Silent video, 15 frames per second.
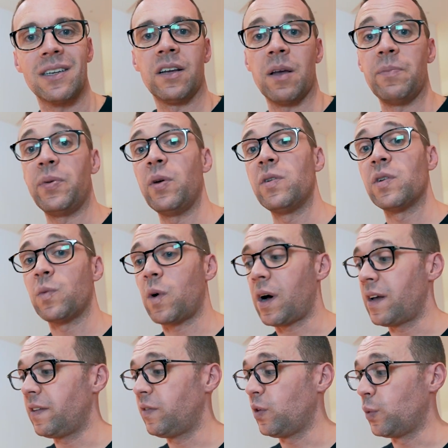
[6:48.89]
Computer
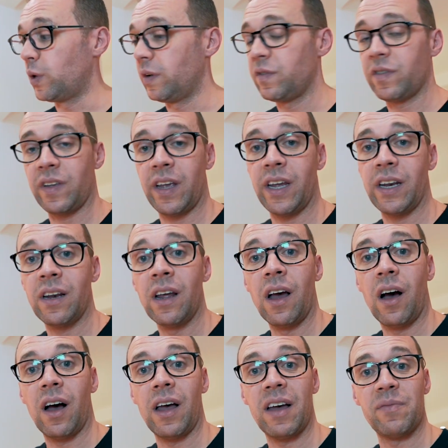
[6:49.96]
wise, as you will have seen,
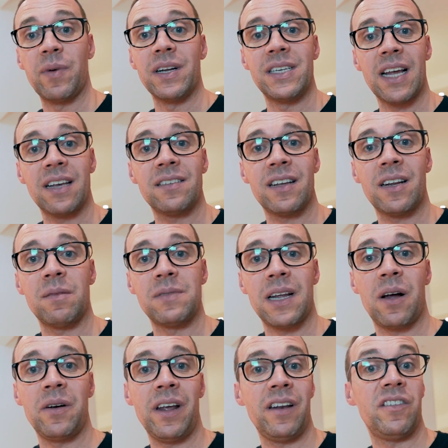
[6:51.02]
I have my desk set up down here.